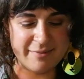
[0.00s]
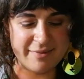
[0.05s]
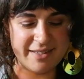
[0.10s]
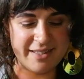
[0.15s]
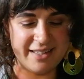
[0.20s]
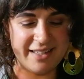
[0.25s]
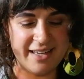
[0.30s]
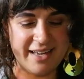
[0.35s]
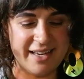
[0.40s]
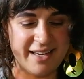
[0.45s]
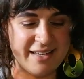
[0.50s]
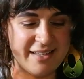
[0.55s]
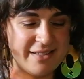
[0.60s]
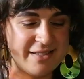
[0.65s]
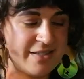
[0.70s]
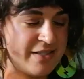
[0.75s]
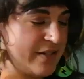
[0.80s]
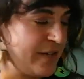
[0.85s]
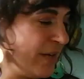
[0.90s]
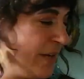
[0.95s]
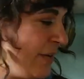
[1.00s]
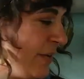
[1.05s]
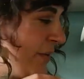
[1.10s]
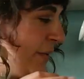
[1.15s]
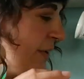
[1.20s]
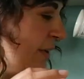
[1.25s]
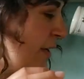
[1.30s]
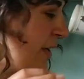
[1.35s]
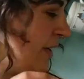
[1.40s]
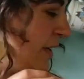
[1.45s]
Yeah,
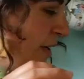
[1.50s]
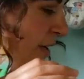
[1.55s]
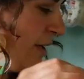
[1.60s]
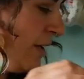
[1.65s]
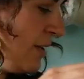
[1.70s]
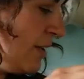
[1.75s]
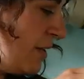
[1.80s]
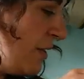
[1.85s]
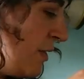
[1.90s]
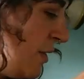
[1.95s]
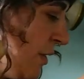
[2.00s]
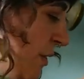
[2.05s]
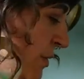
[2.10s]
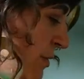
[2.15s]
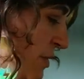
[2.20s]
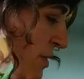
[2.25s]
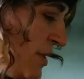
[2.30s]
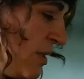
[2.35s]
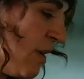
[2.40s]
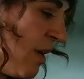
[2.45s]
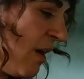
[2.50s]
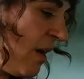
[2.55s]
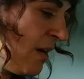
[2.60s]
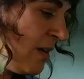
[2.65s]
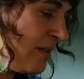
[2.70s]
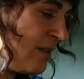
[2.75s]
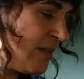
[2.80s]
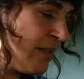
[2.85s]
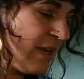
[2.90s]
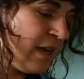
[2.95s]
so those
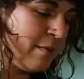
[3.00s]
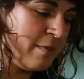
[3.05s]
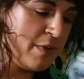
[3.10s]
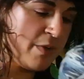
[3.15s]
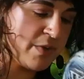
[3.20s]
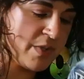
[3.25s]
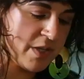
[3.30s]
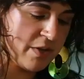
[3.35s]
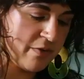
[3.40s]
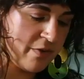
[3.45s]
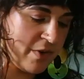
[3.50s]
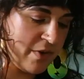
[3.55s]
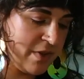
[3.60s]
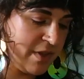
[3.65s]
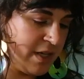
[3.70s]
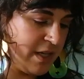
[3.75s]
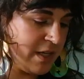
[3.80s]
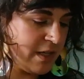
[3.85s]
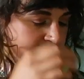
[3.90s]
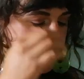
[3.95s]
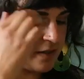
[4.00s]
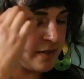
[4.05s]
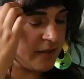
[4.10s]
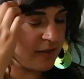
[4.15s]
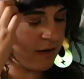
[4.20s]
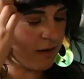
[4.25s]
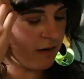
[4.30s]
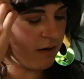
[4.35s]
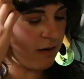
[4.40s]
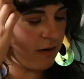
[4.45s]
yarns that I'm using for these
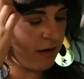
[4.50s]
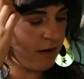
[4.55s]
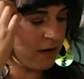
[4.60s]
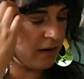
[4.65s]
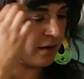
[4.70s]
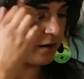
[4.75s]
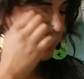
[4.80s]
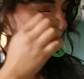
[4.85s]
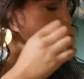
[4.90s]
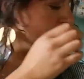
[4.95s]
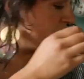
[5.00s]
are,